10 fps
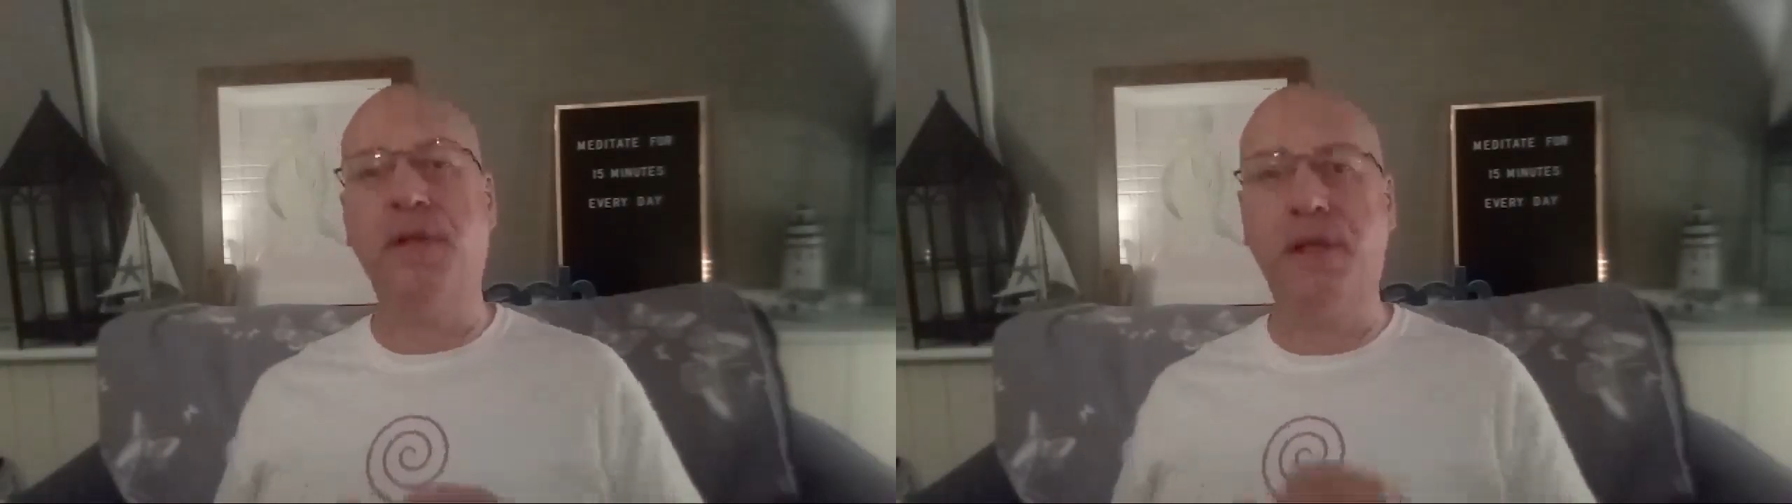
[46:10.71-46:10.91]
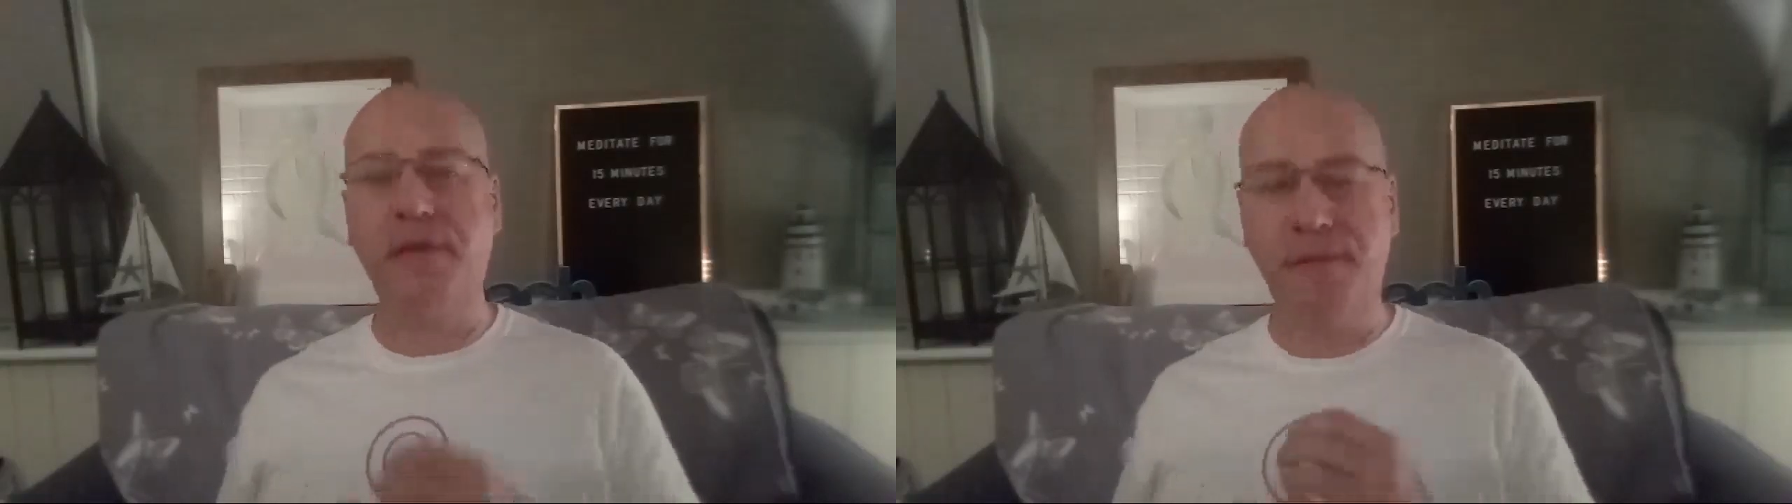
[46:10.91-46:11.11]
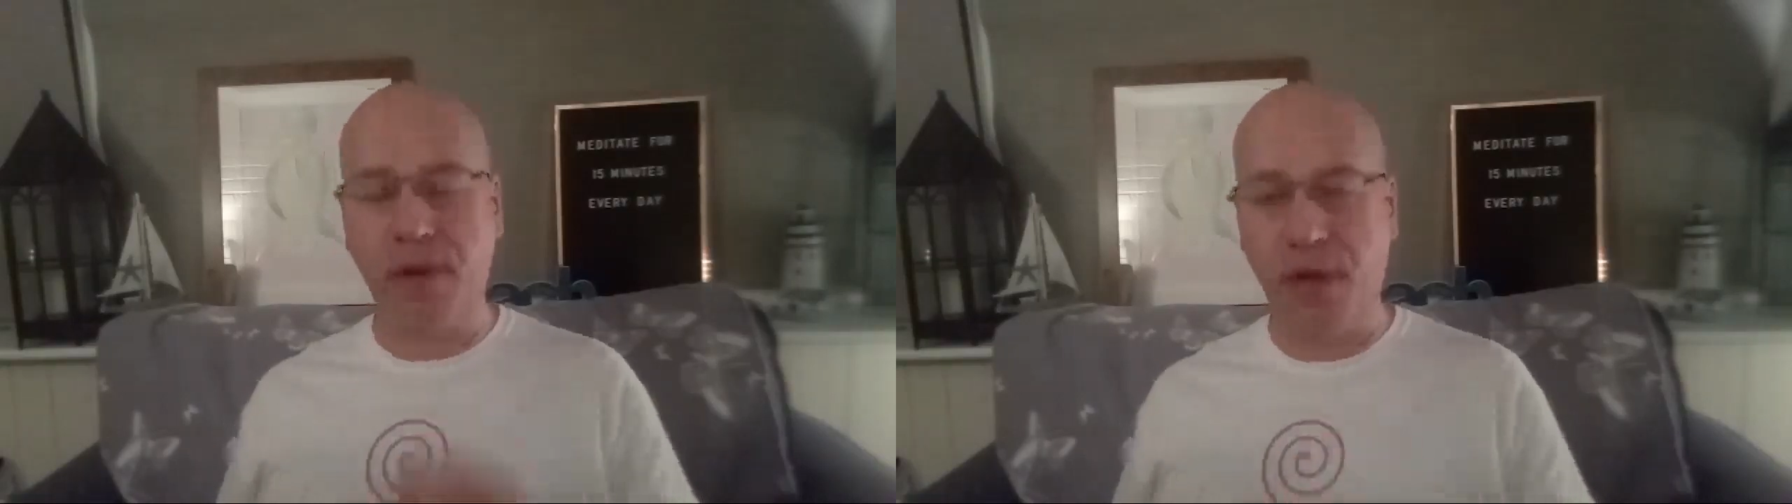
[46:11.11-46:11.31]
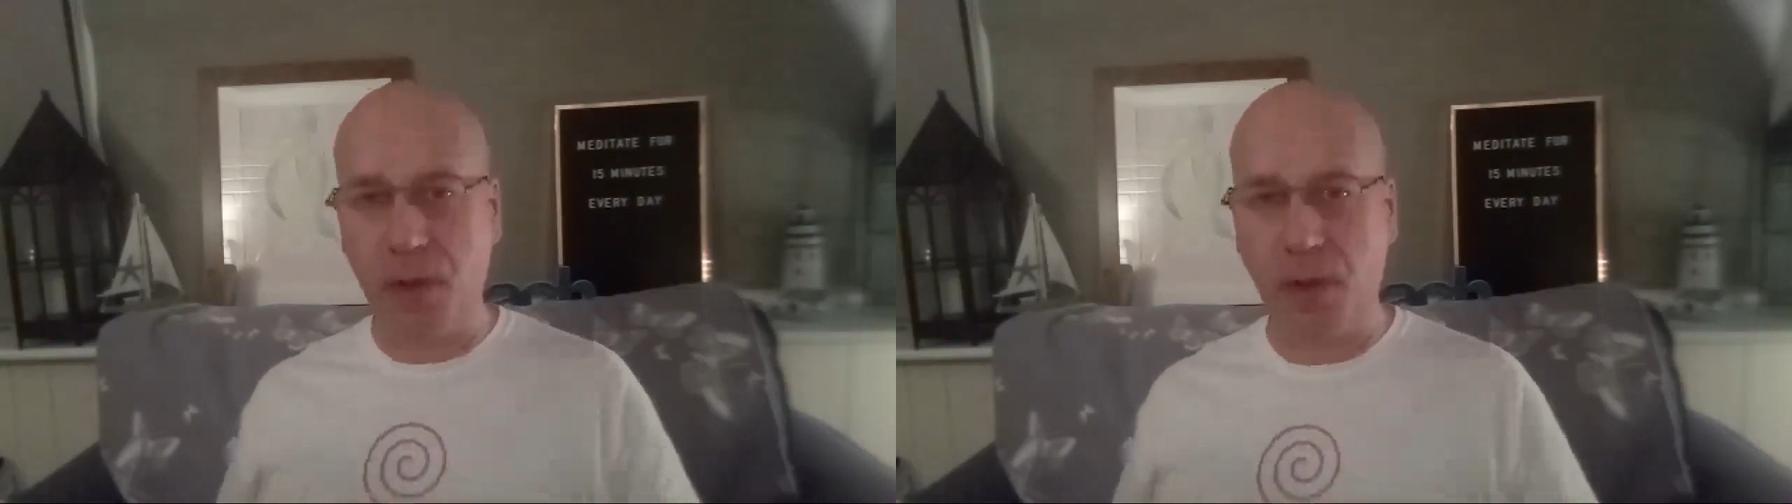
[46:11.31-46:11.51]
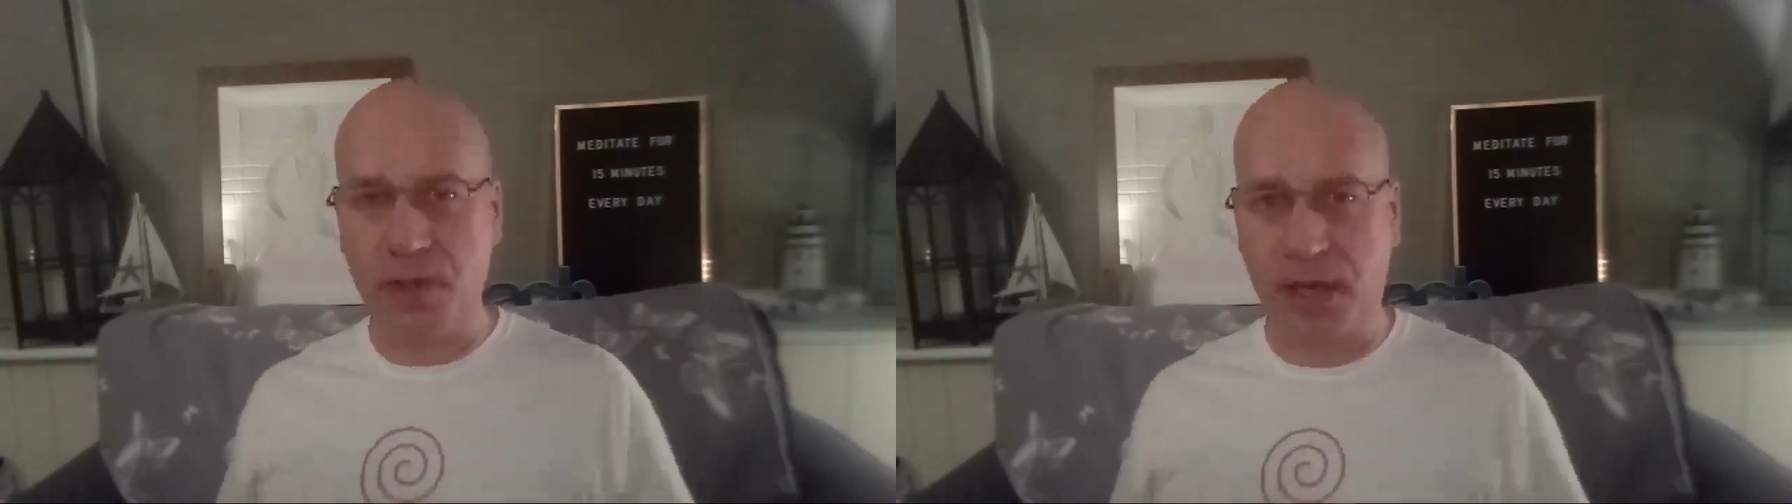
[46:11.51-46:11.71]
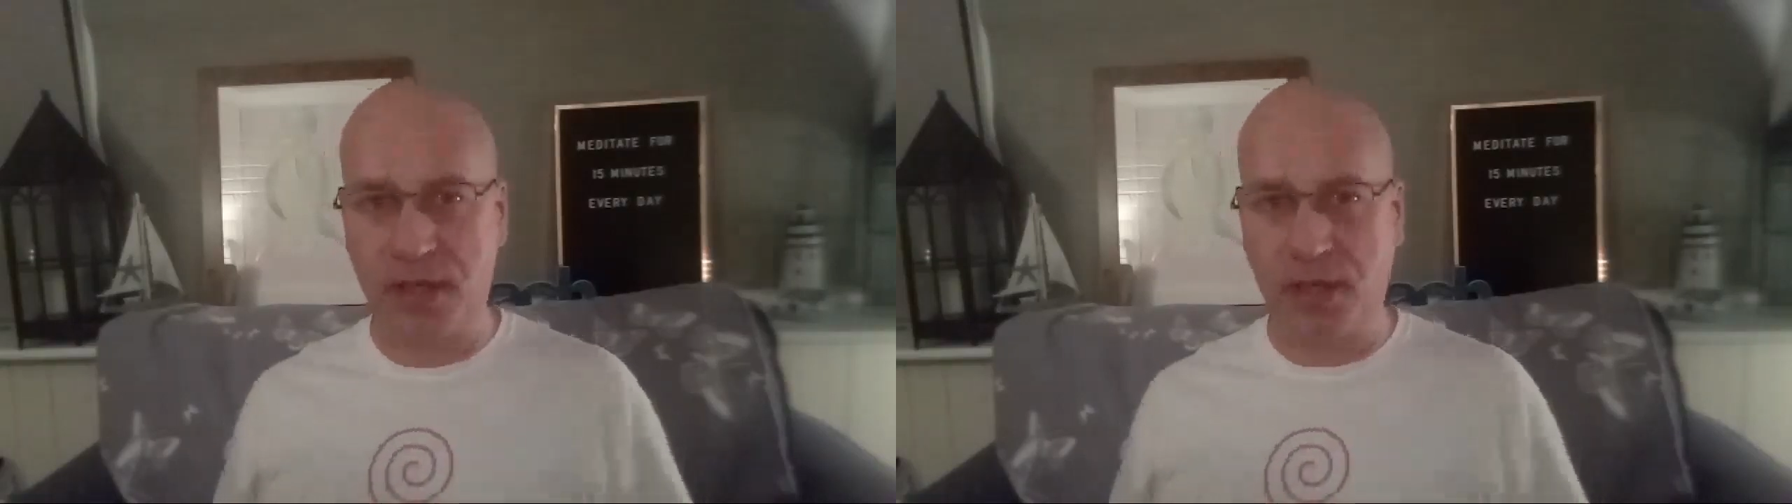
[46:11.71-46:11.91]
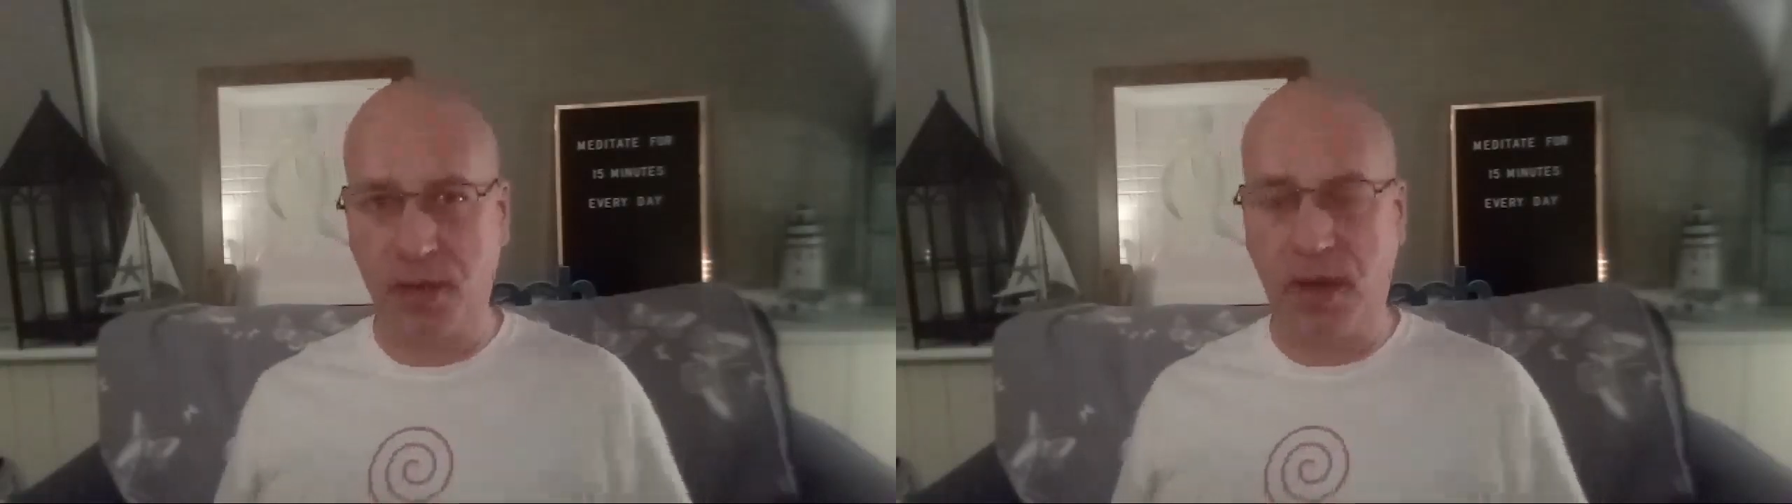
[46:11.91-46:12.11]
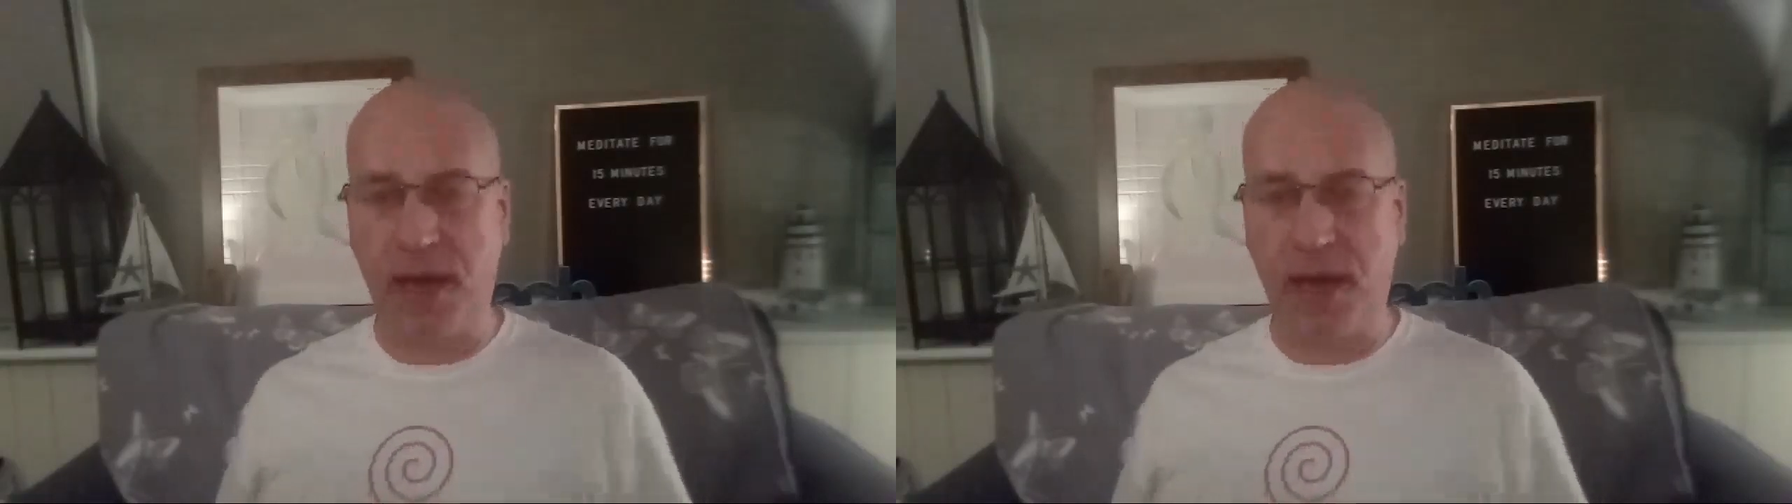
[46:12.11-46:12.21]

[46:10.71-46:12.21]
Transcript: that follow what I do